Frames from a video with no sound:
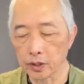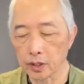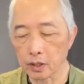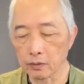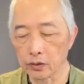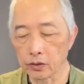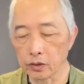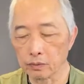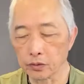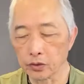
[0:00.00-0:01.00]
I want you to
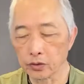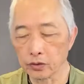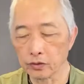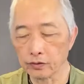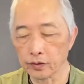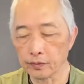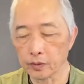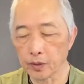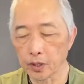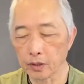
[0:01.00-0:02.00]
move from the
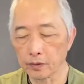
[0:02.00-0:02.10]
bottom of the